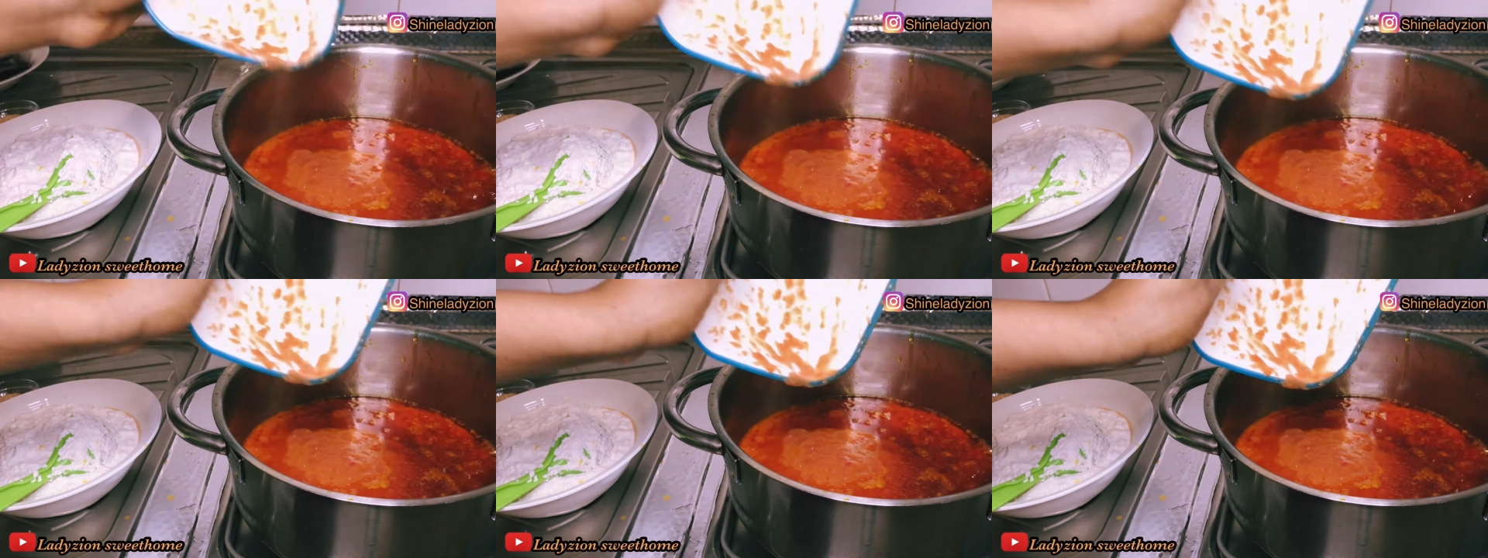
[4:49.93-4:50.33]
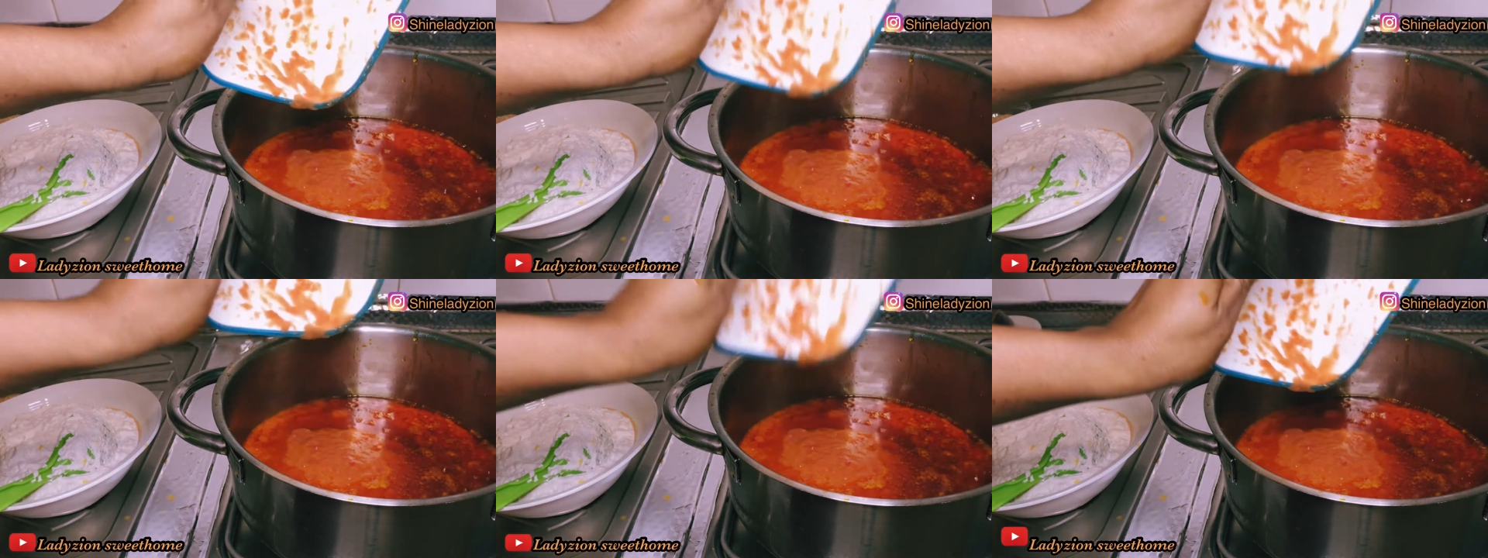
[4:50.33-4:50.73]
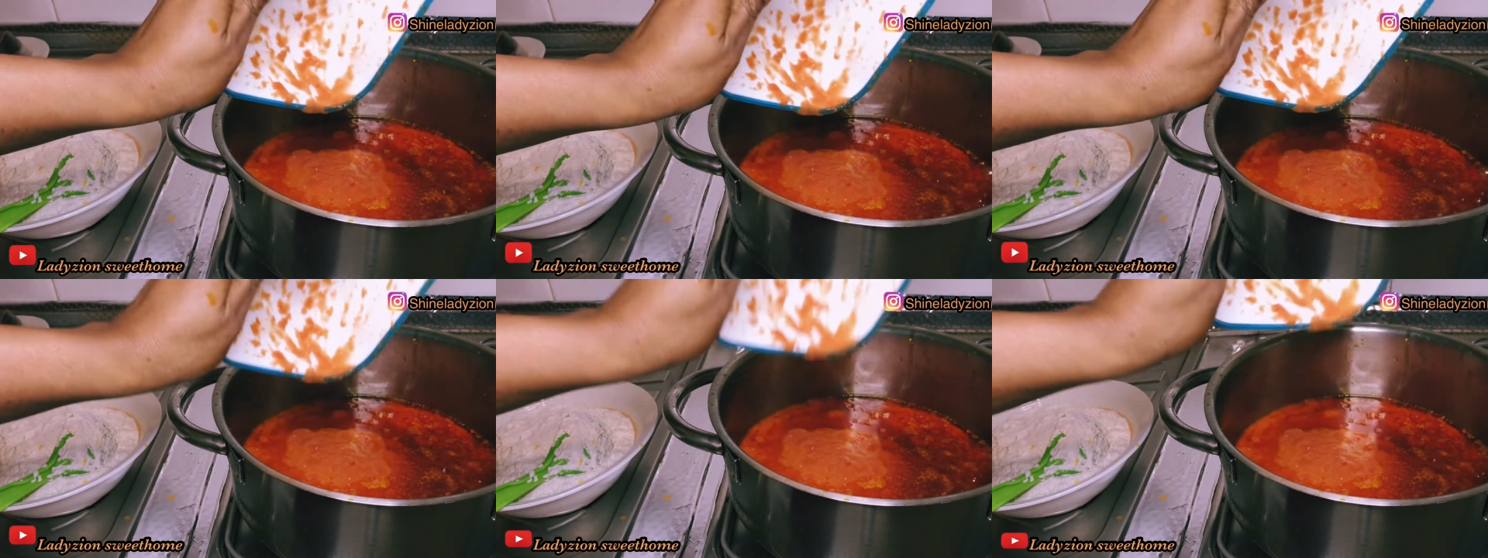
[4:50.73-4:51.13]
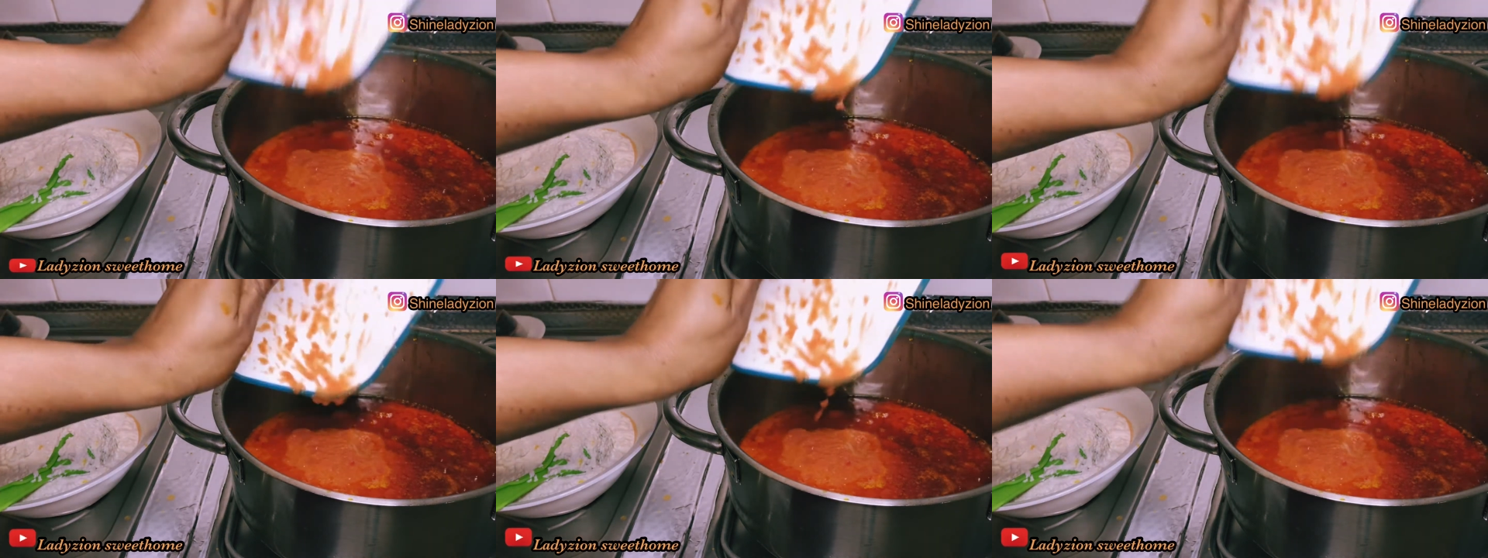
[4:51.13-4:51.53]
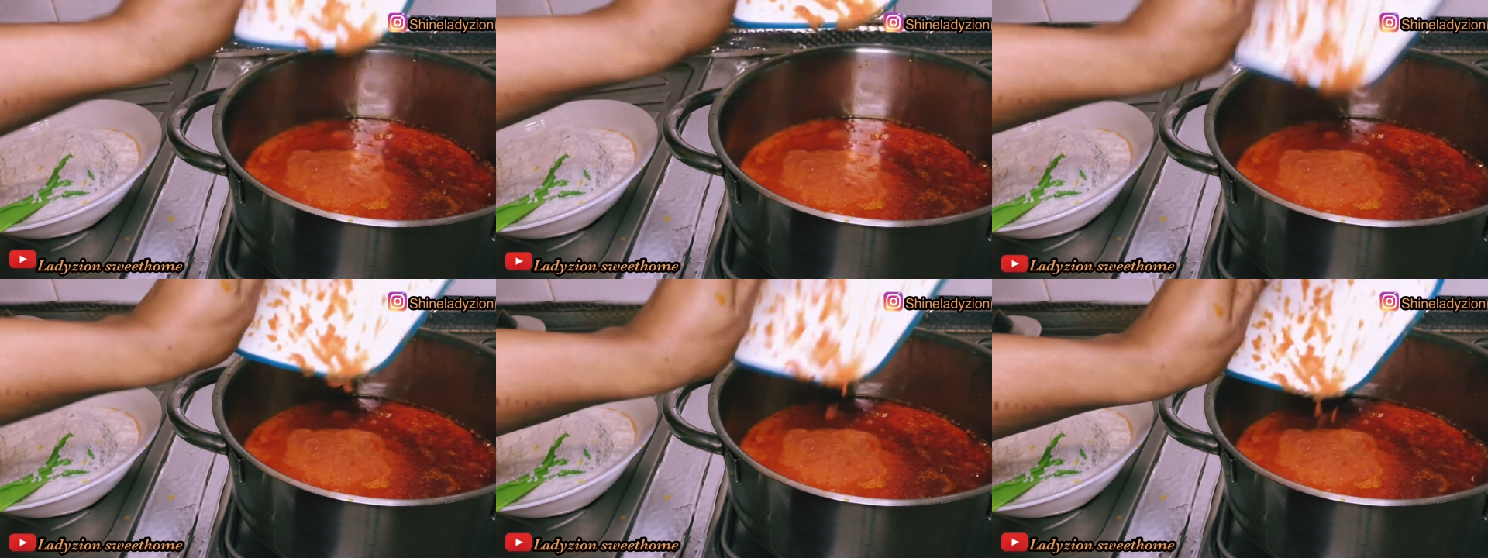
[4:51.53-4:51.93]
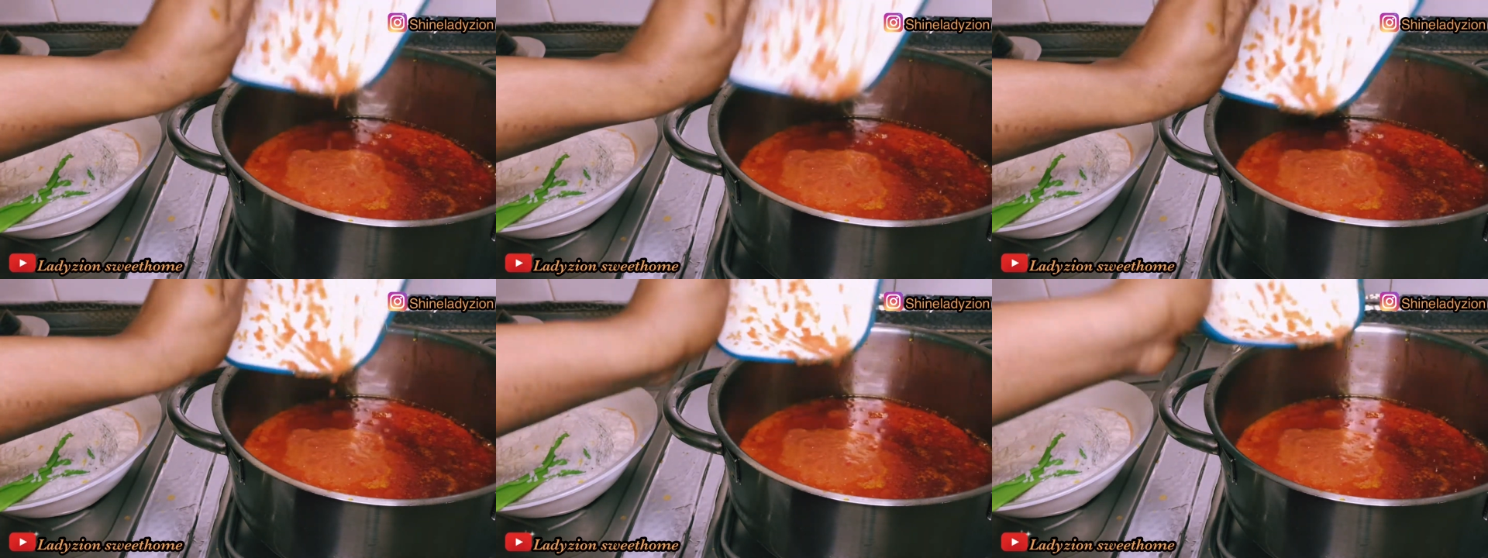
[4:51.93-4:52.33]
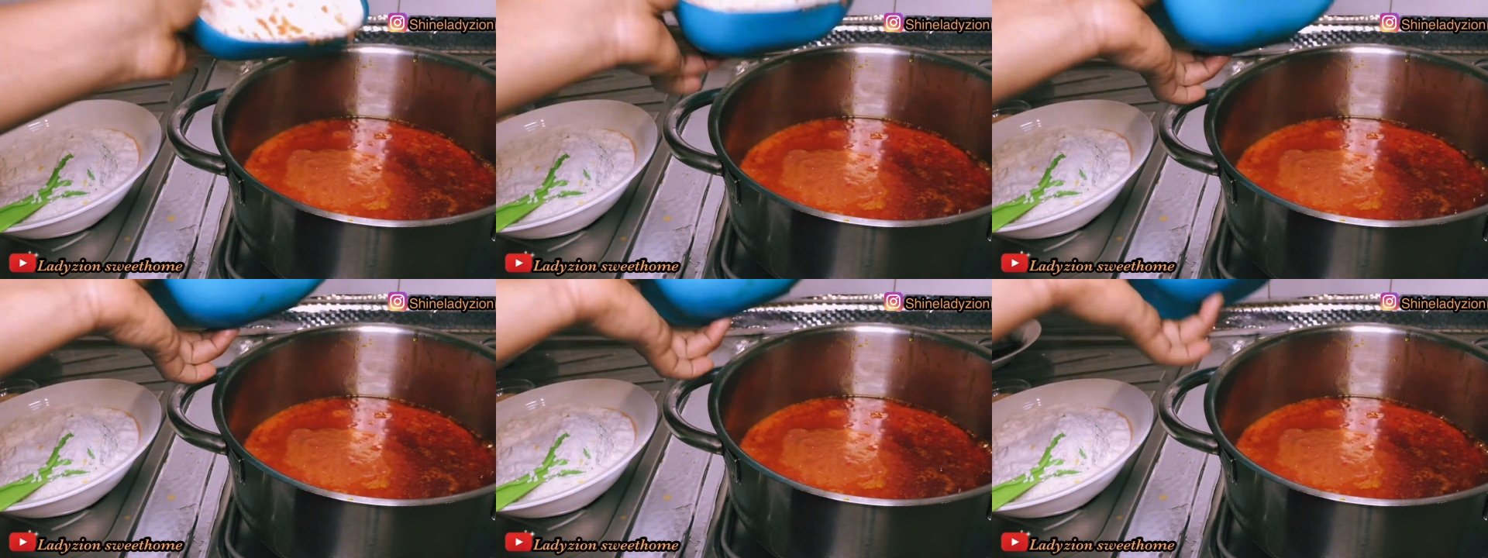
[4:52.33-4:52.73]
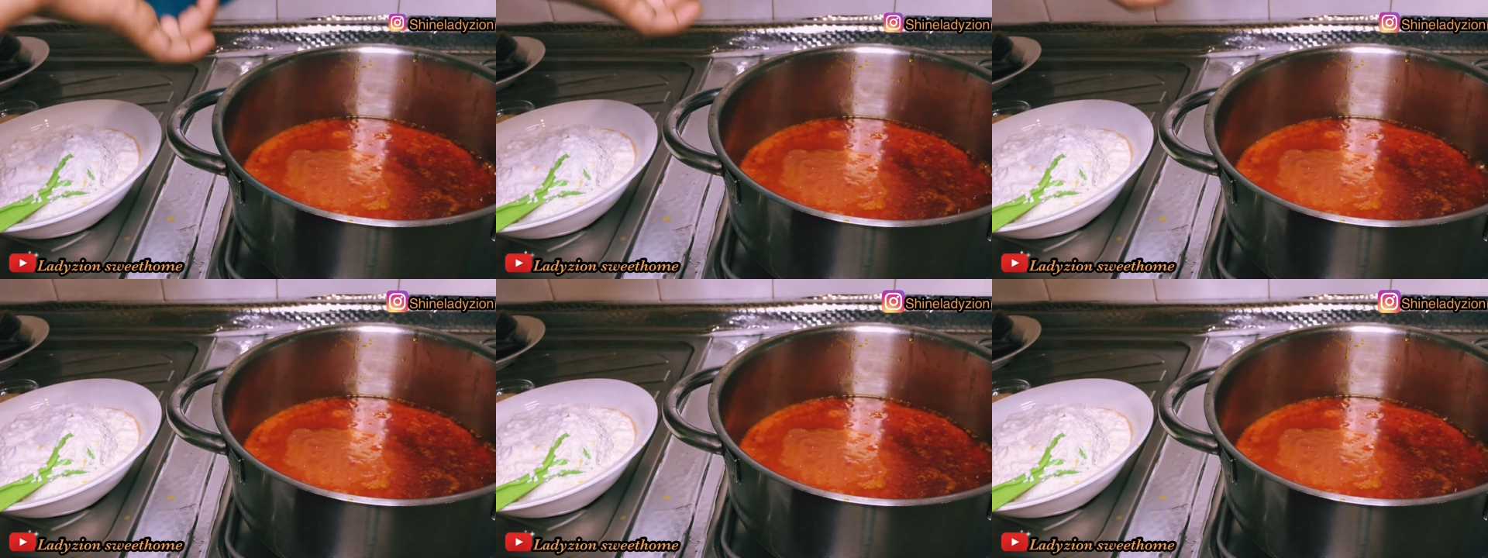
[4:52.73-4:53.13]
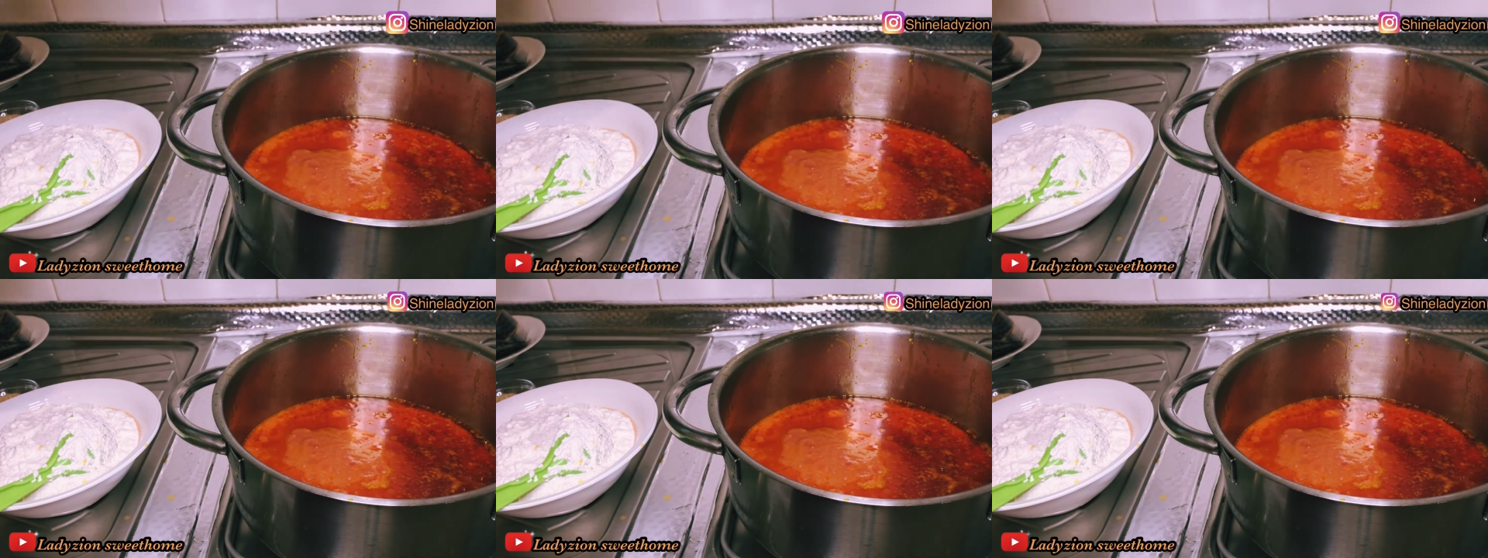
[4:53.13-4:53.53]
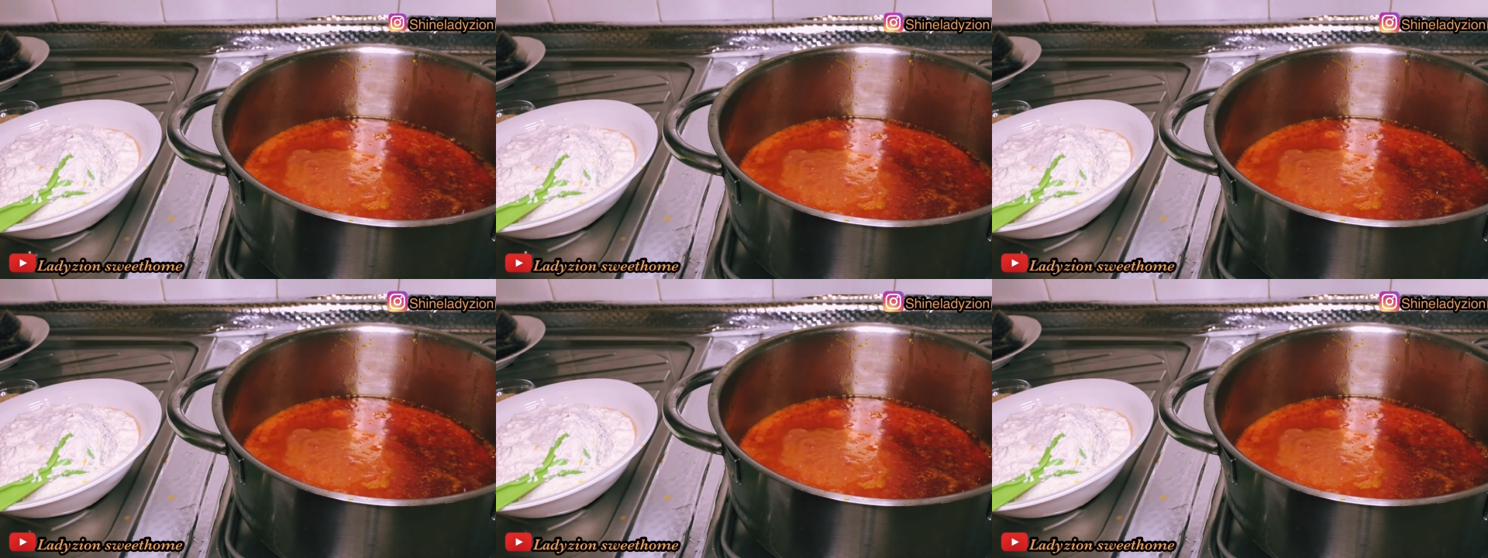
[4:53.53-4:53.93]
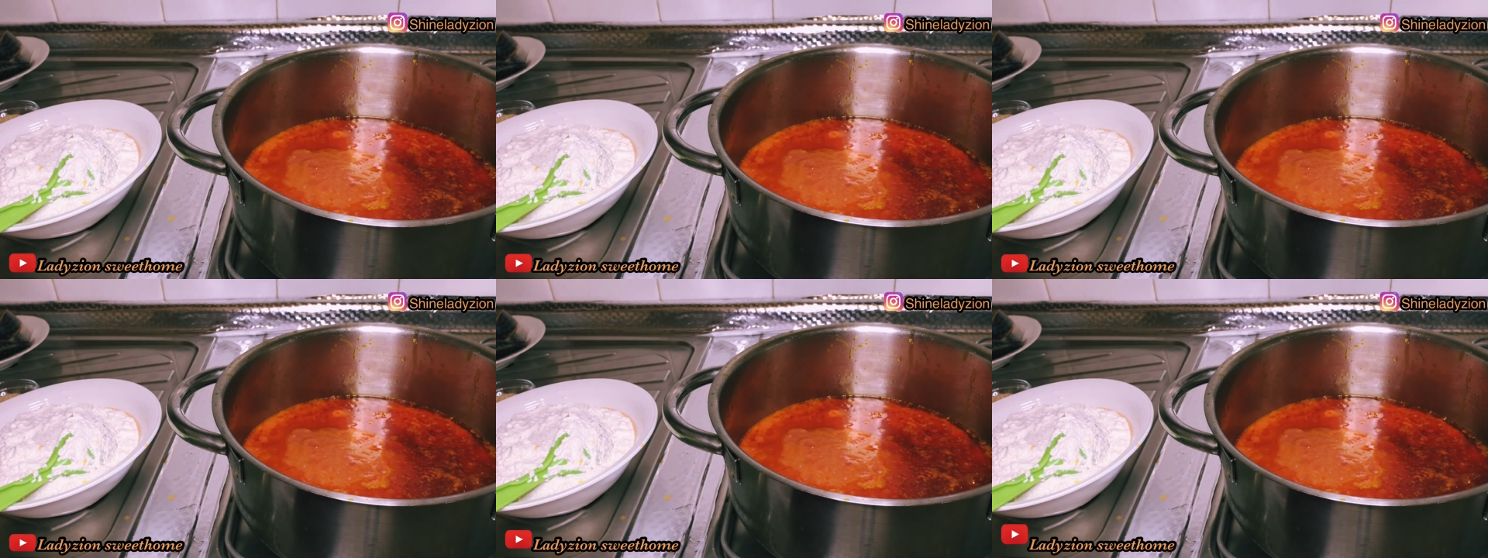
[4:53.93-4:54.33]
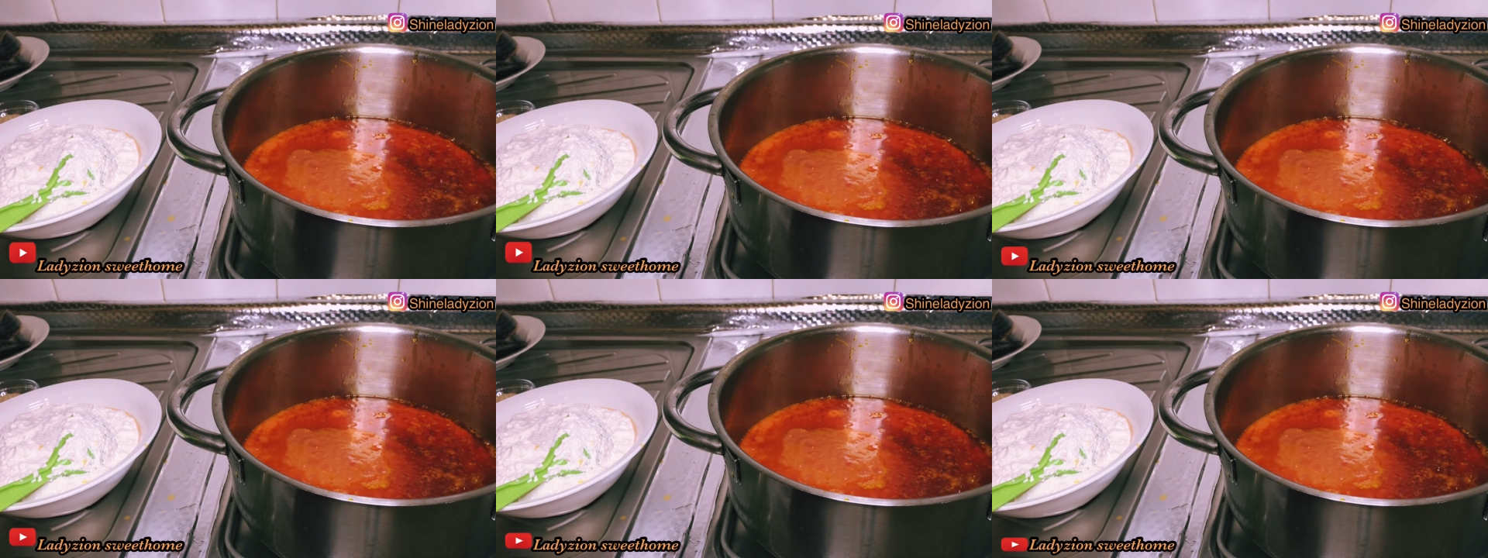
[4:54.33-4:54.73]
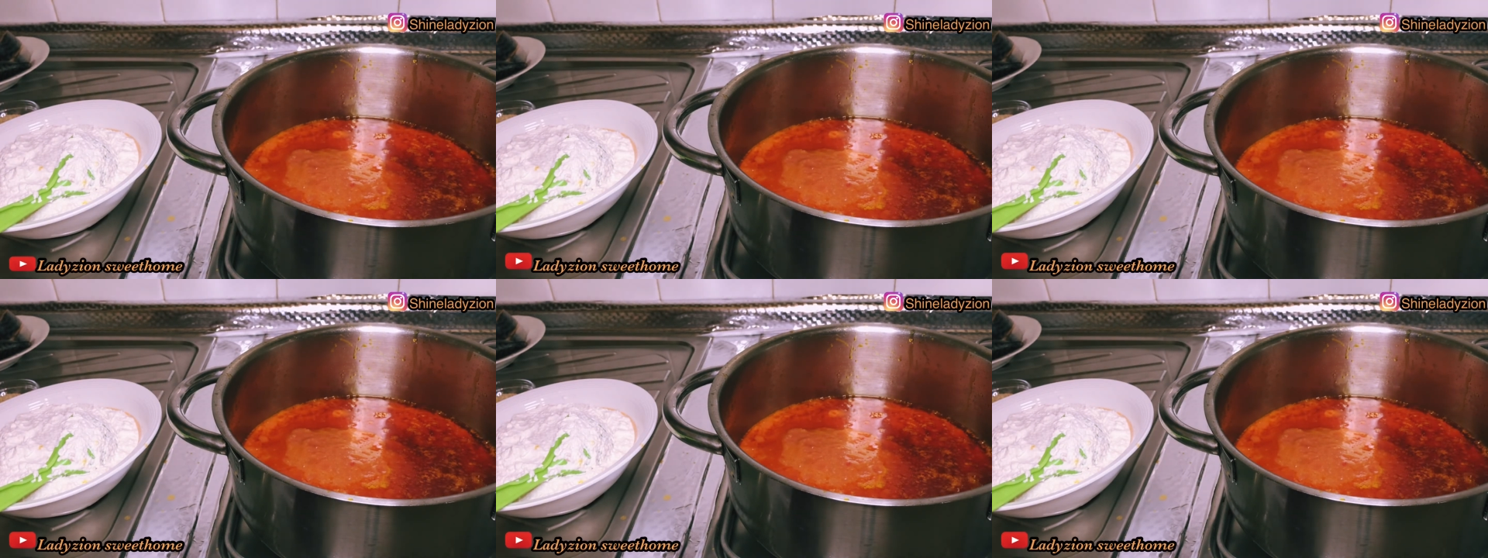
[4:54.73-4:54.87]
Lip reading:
[unreadable: no face in view]